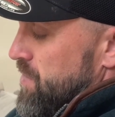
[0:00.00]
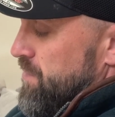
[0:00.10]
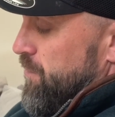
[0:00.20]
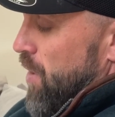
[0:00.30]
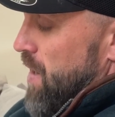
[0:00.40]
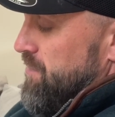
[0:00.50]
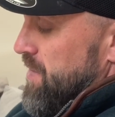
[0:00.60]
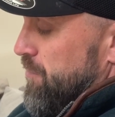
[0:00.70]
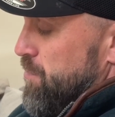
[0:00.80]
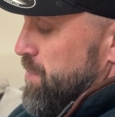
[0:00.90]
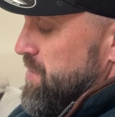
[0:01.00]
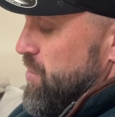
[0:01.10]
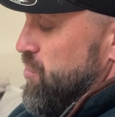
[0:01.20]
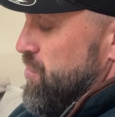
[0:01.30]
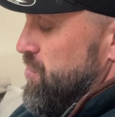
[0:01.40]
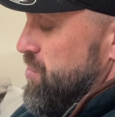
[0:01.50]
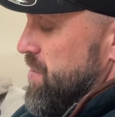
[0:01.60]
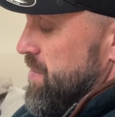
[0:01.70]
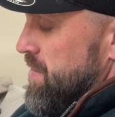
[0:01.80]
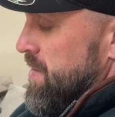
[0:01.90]
five different
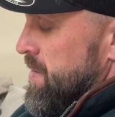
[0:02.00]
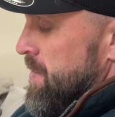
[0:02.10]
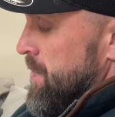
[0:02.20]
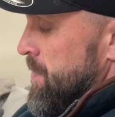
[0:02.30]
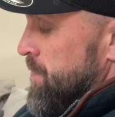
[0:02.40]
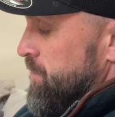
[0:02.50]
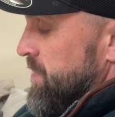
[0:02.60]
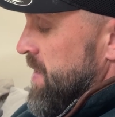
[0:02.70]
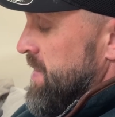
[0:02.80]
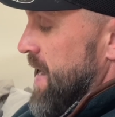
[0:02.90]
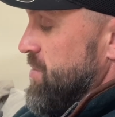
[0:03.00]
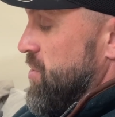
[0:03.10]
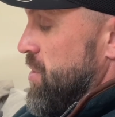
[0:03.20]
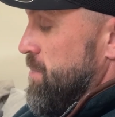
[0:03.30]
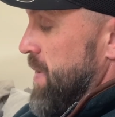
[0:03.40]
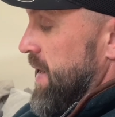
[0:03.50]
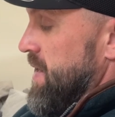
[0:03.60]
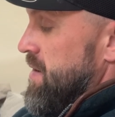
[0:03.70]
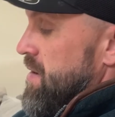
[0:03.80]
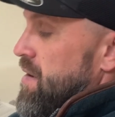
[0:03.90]
positions. That's going to
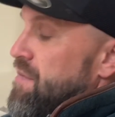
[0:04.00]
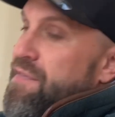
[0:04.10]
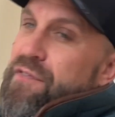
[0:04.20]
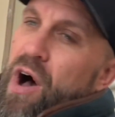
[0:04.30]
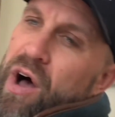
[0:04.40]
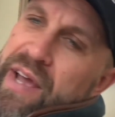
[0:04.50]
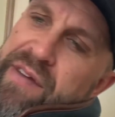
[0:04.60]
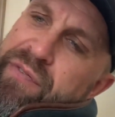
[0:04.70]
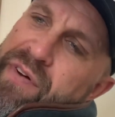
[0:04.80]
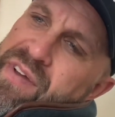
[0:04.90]
be five